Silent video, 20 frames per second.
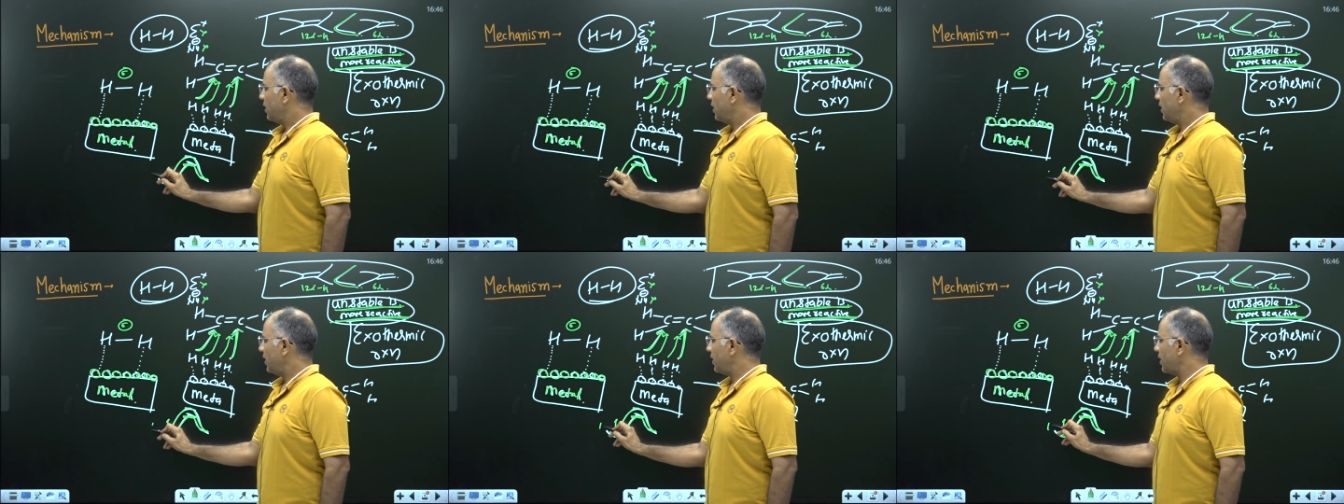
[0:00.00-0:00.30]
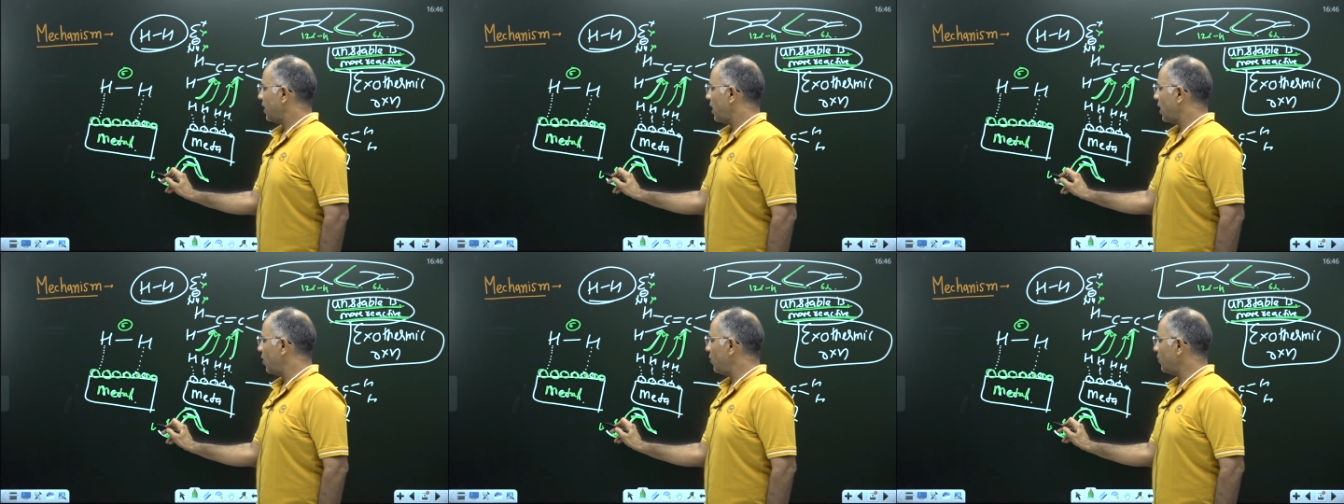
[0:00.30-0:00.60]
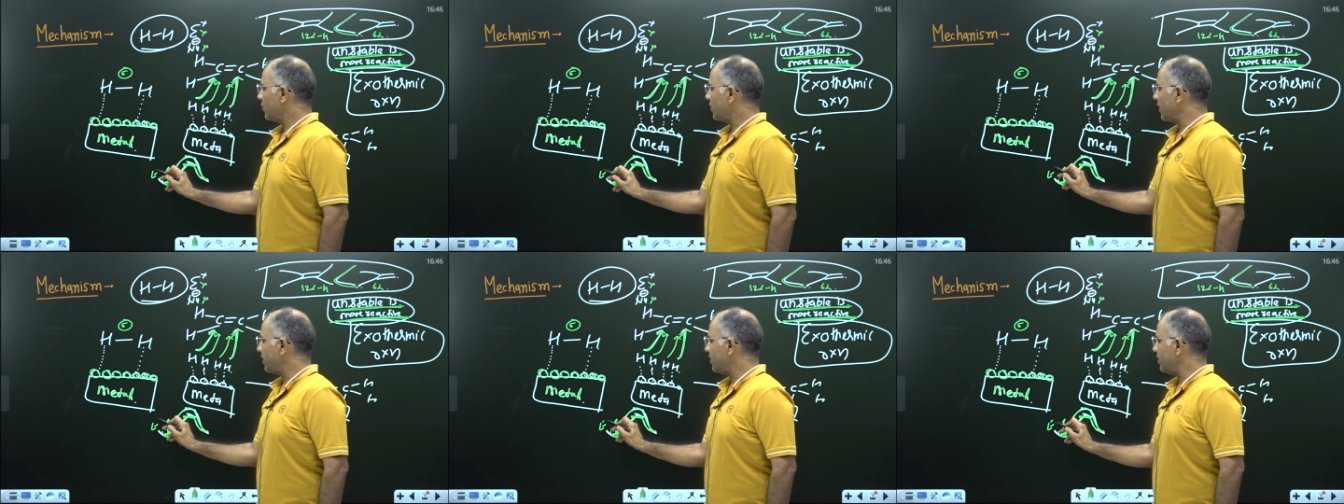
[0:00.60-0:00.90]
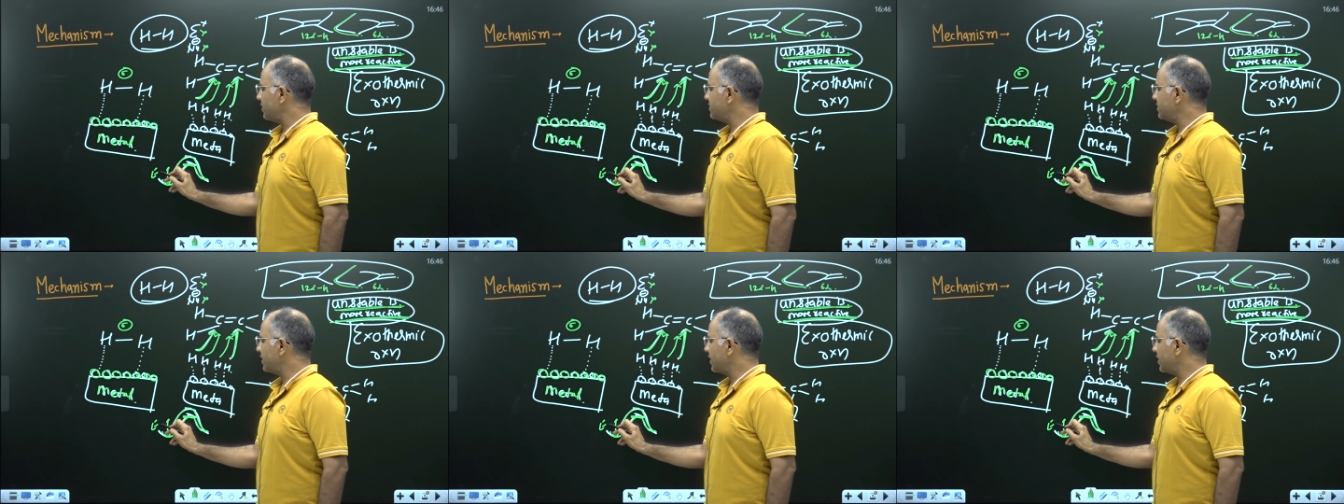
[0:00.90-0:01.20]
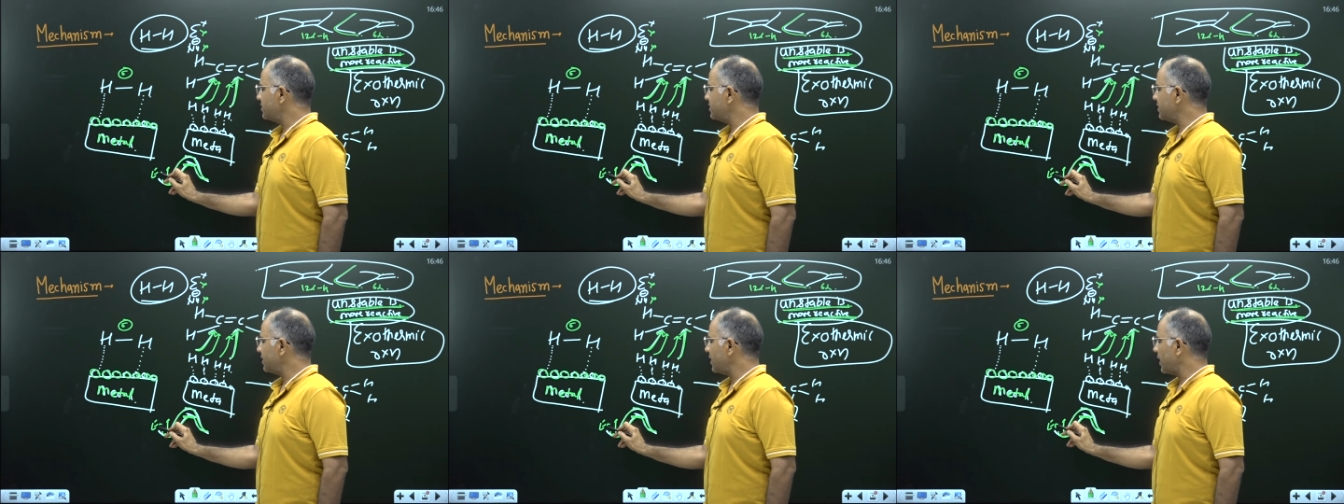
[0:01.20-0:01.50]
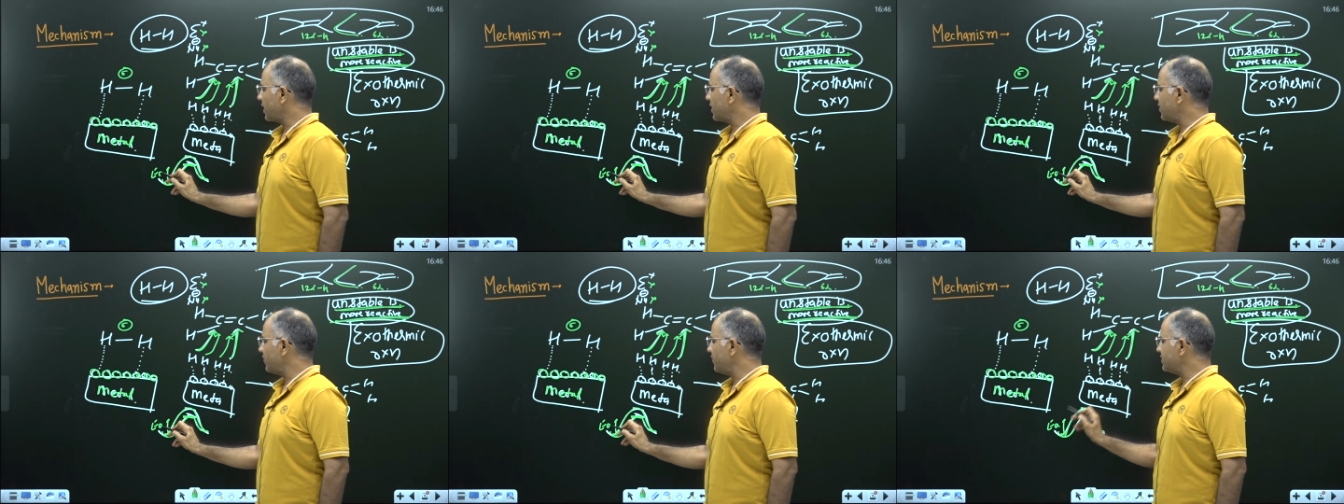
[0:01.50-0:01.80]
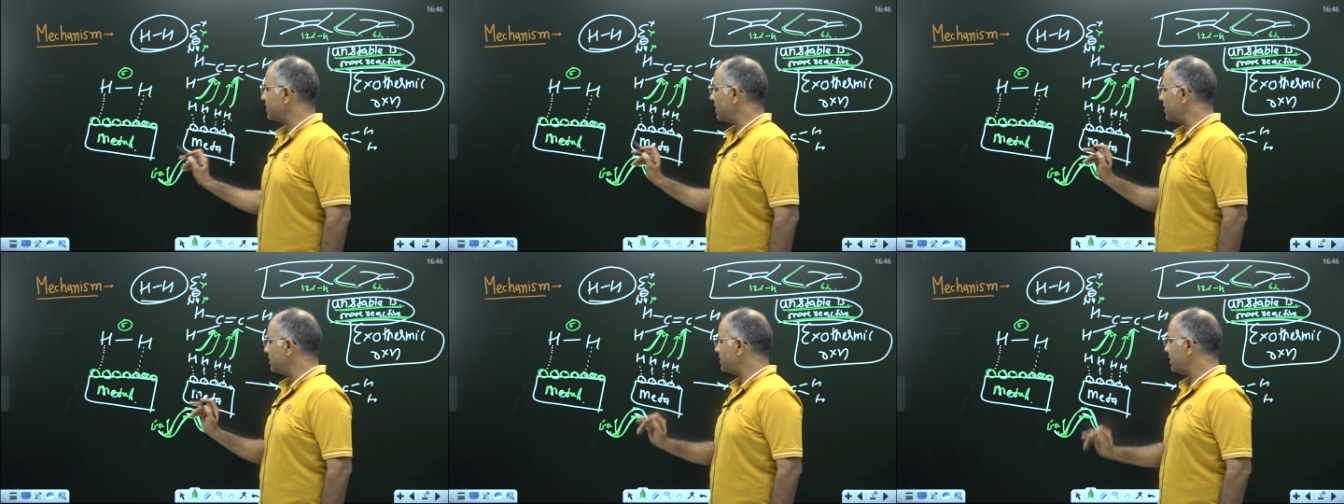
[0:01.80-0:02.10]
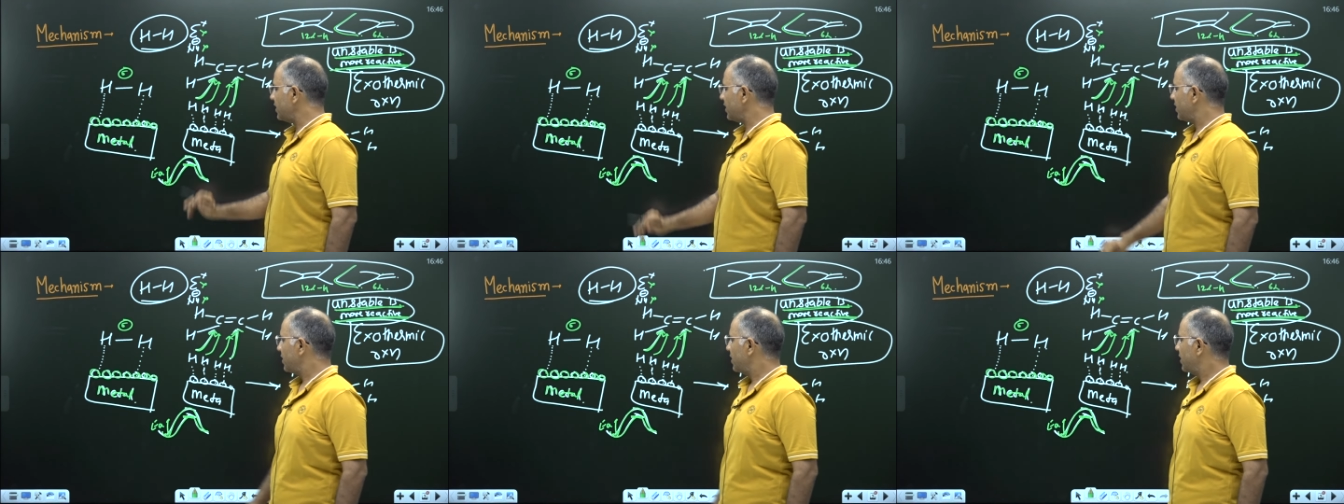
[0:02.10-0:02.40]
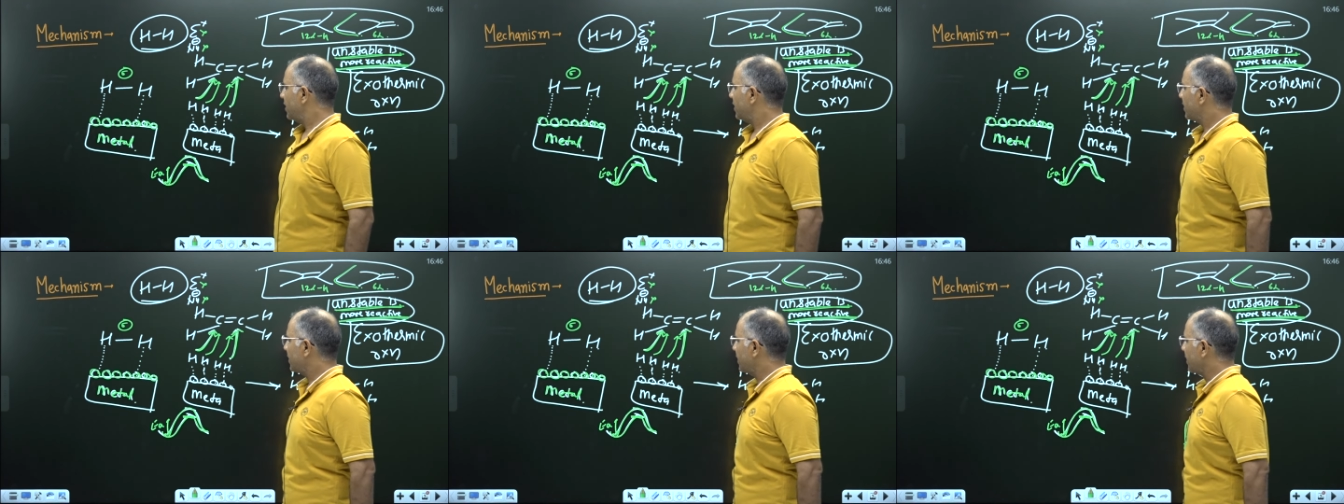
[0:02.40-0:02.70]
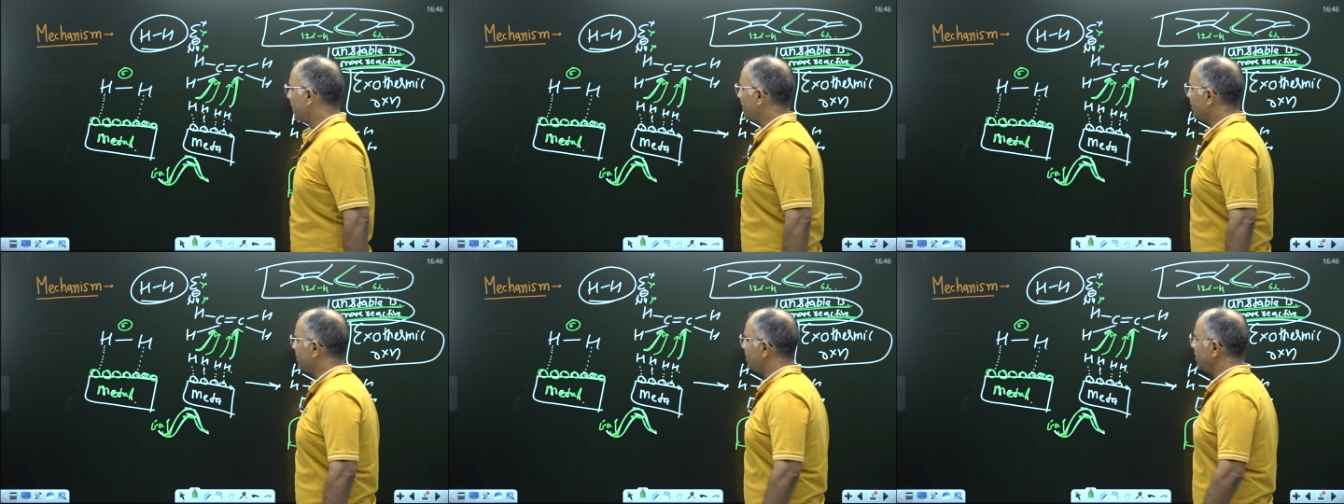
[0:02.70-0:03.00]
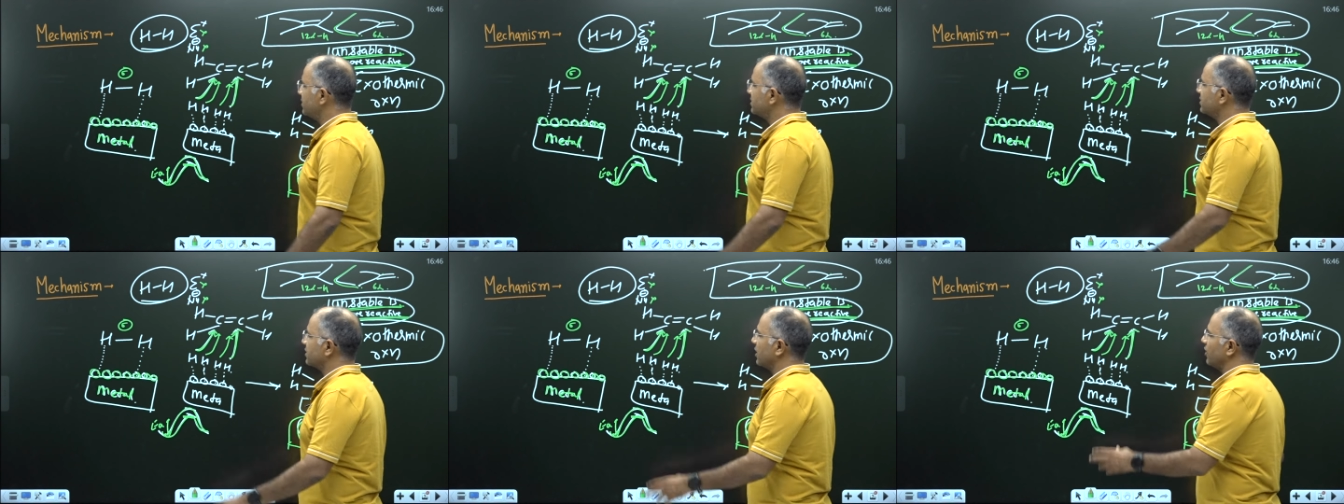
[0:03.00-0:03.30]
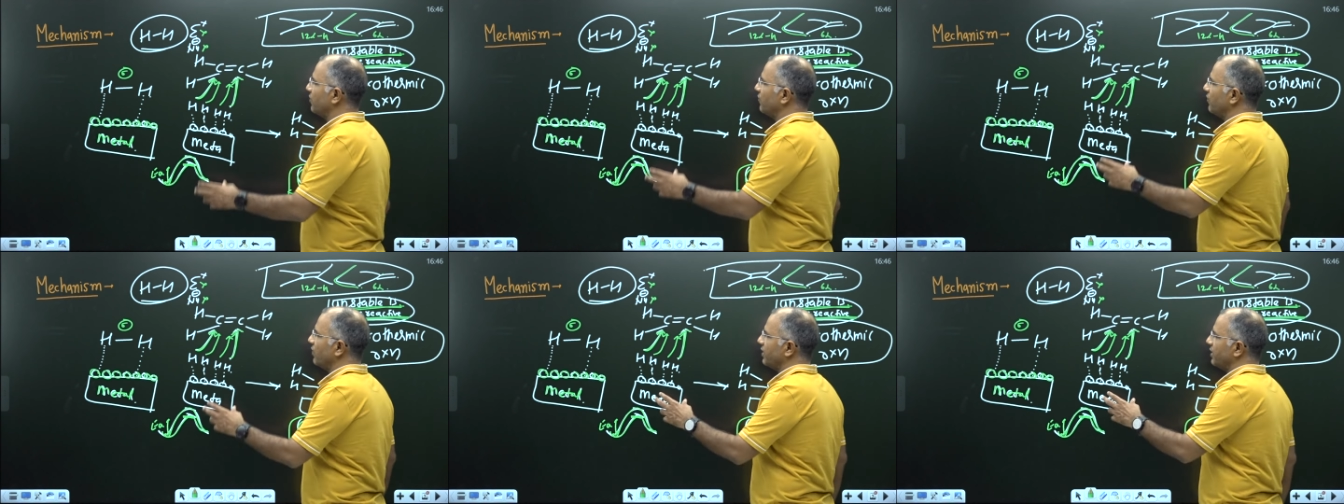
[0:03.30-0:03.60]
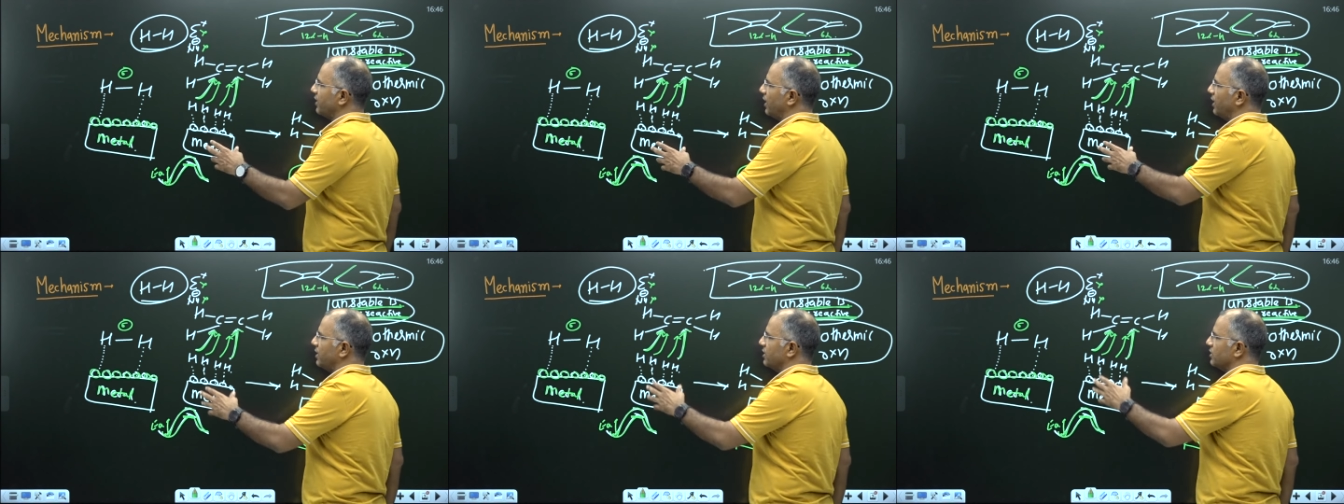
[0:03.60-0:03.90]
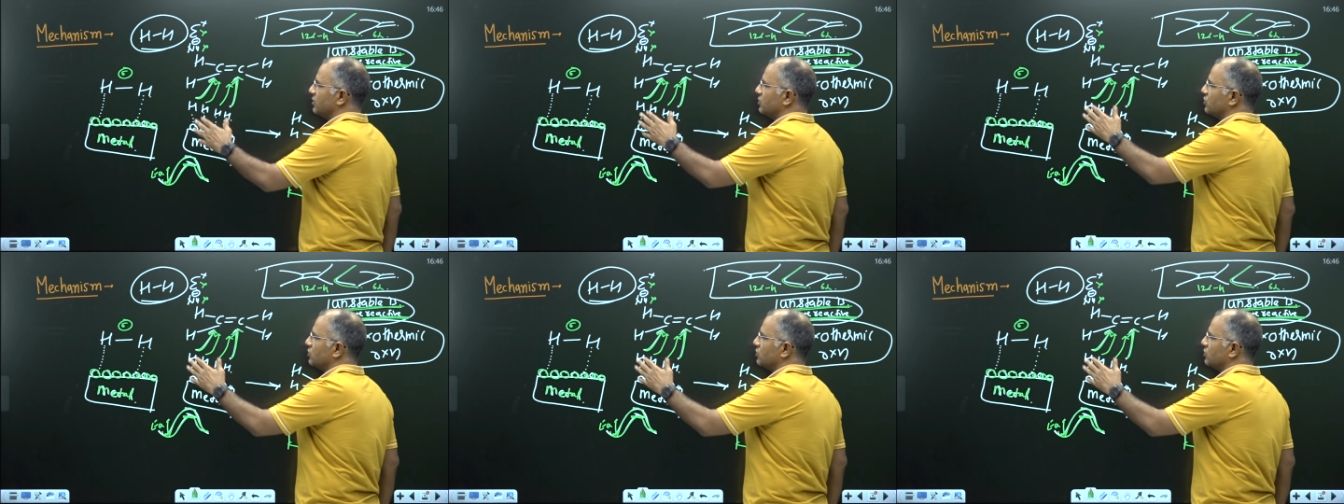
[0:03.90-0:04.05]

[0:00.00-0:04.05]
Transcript: And how catalyst decreases activation energy? Catalyst converted